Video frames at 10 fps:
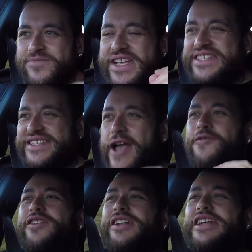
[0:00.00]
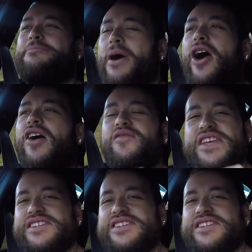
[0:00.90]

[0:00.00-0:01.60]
is definitely part of the